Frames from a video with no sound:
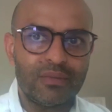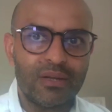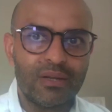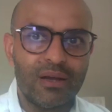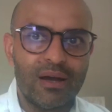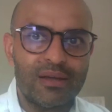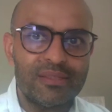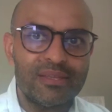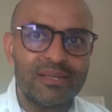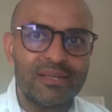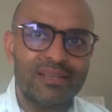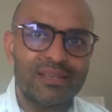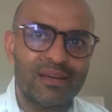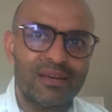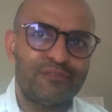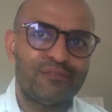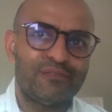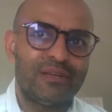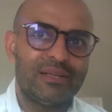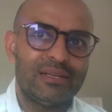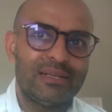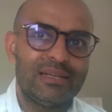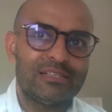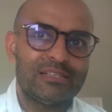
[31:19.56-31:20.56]
think
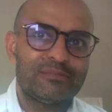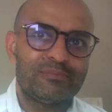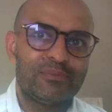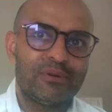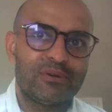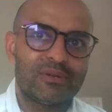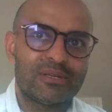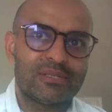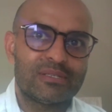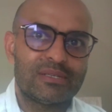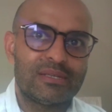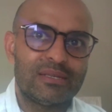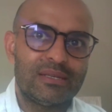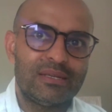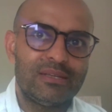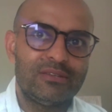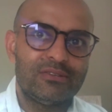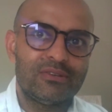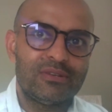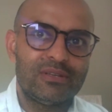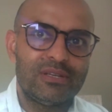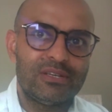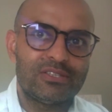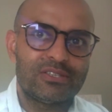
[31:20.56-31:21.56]
definitely, let's be honest, in
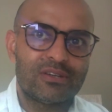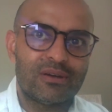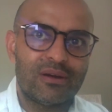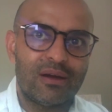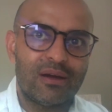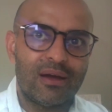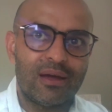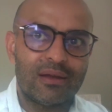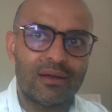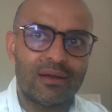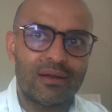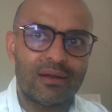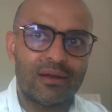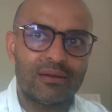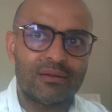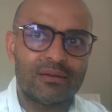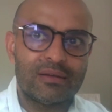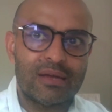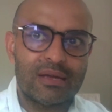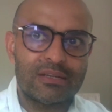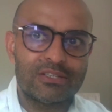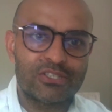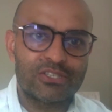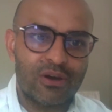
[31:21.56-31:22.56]
Indonesia and
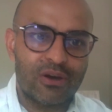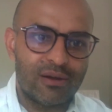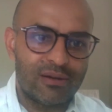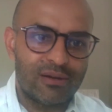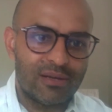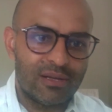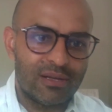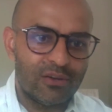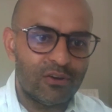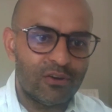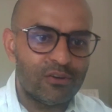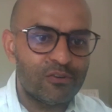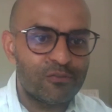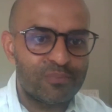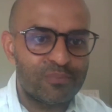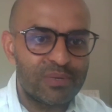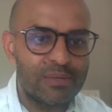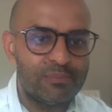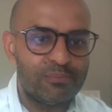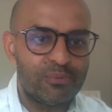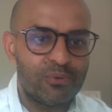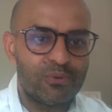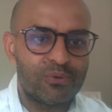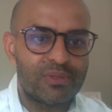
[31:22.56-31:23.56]
China, a lot of
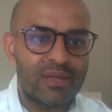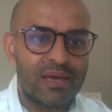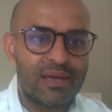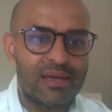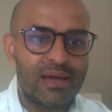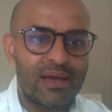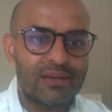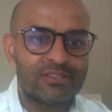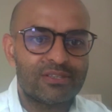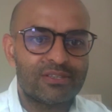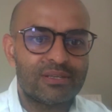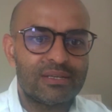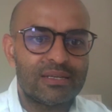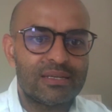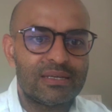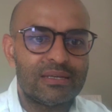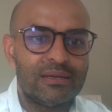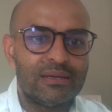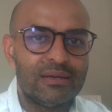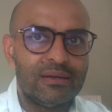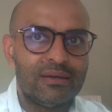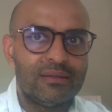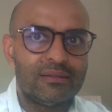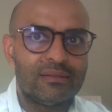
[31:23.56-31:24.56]
people, their
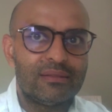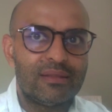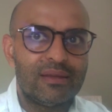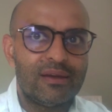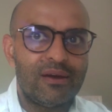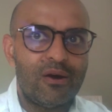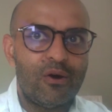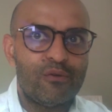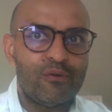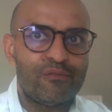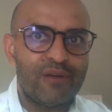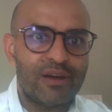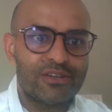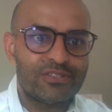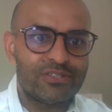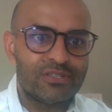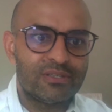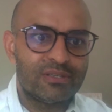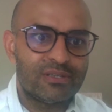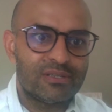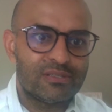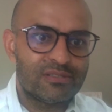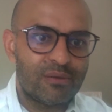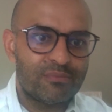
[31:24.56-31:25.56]
whole fashion
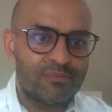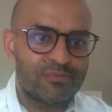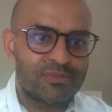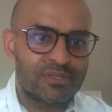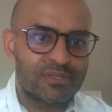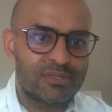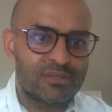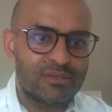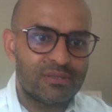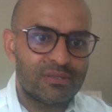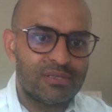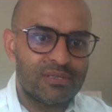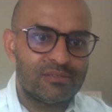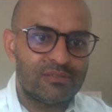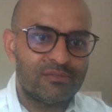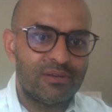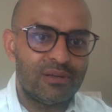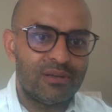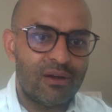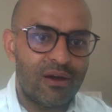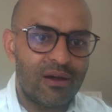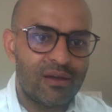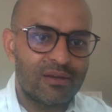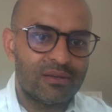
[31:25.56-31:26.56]
consumption is
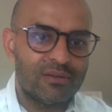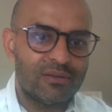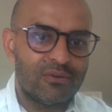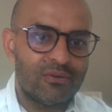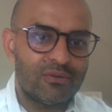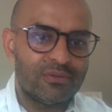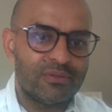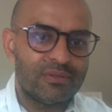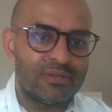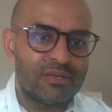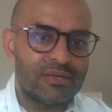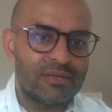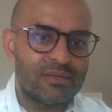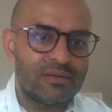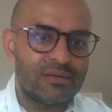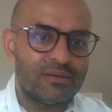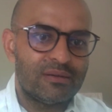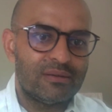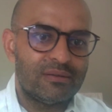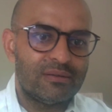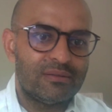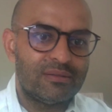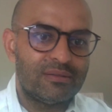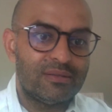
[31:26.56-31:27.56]
reliant on the
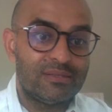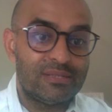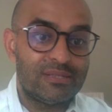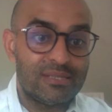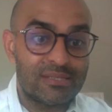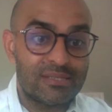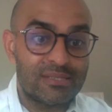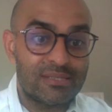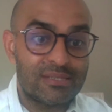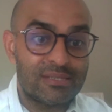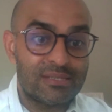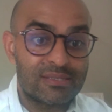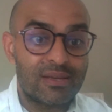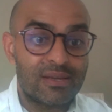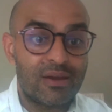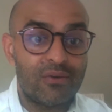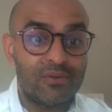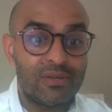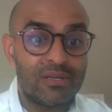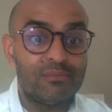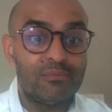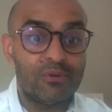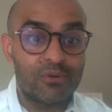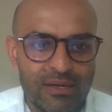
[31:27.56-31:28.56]
discounting
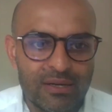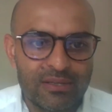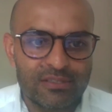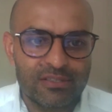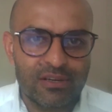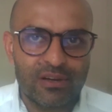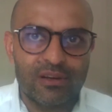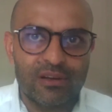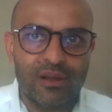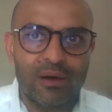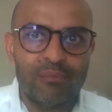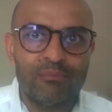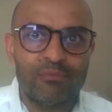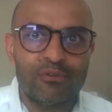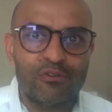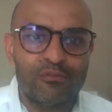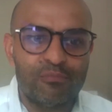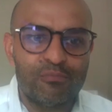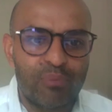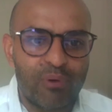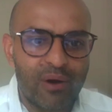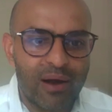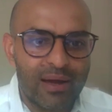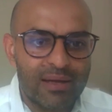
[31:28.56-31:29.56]
model. So a number
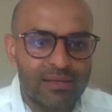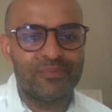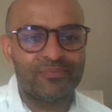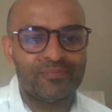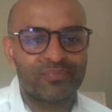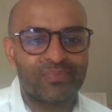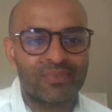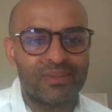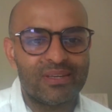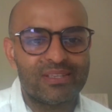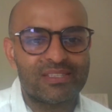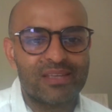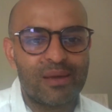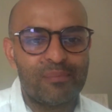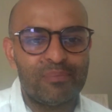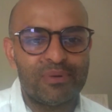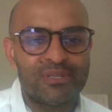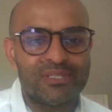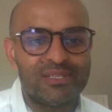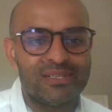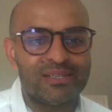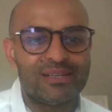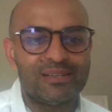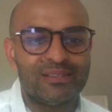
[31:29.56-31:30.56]
of brands is that
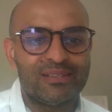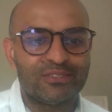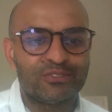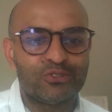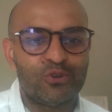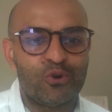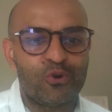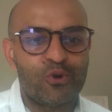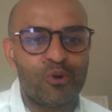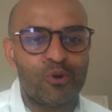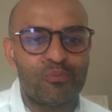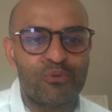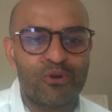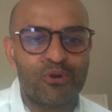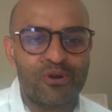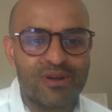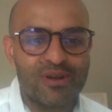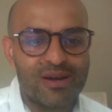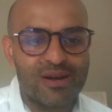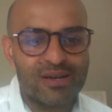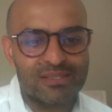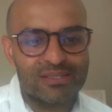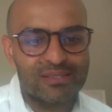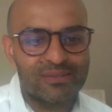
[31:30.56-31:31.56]
particular stock or
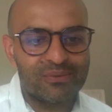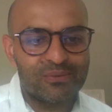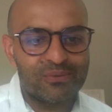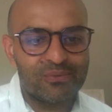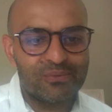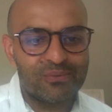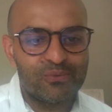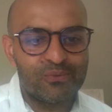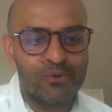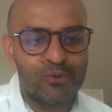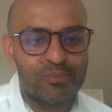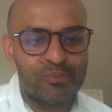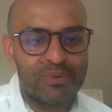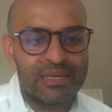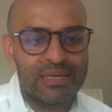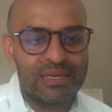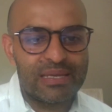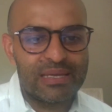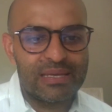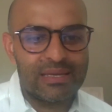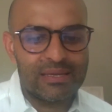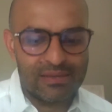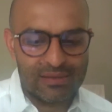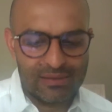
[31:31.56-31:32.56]
product will
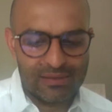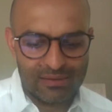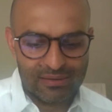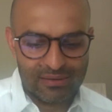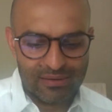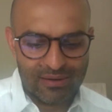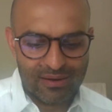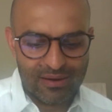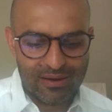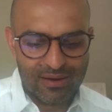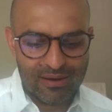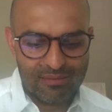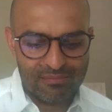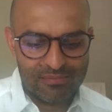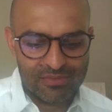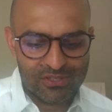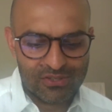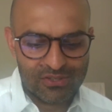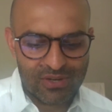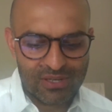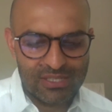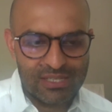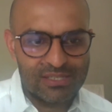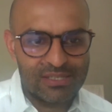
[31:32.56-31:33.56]
be
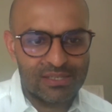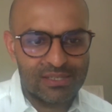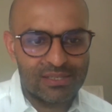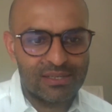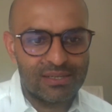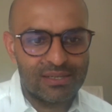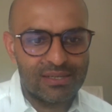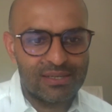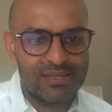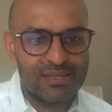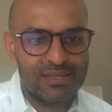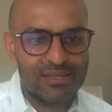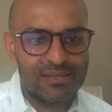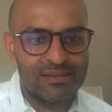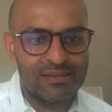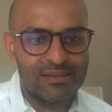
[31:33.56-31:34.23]
strategically